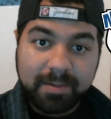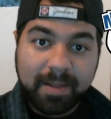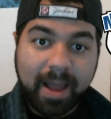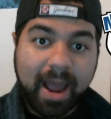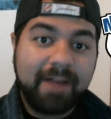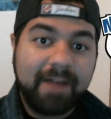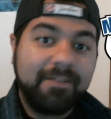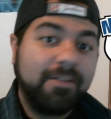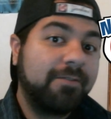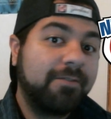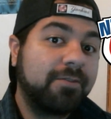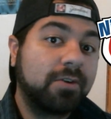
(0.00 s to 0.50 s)
I
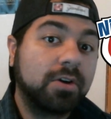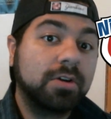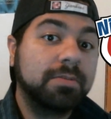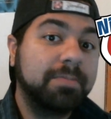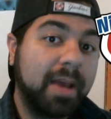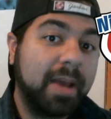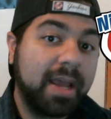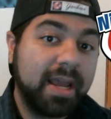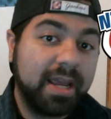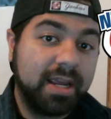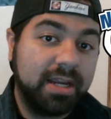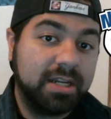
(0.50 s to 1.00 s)
have the first
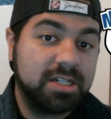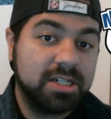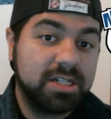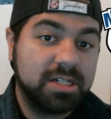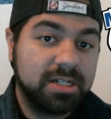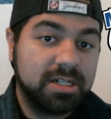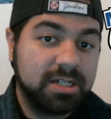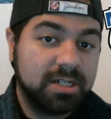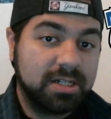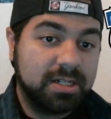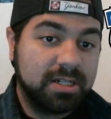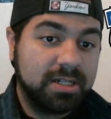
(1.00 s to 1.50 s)
page,
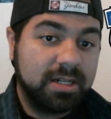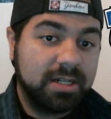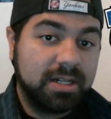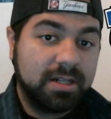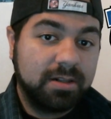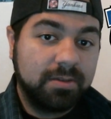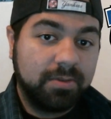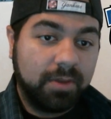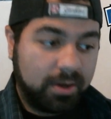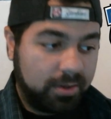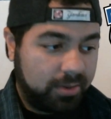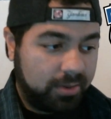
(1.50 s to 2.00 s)

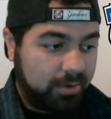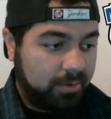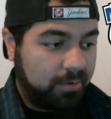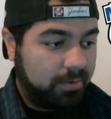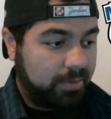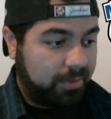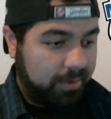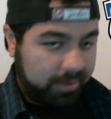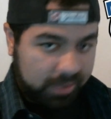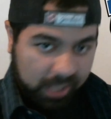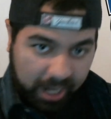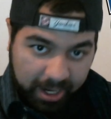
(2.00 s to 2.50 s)

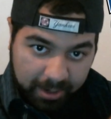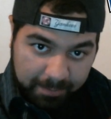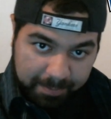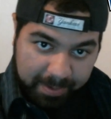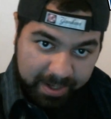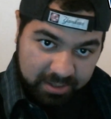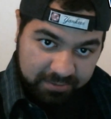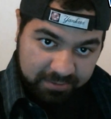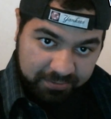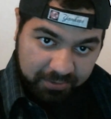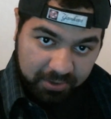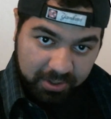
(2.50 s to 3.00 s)
the title
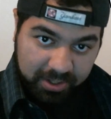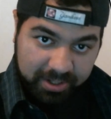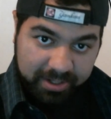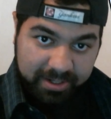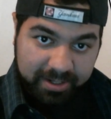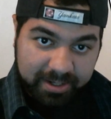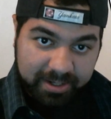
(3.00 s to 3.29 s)
page for it,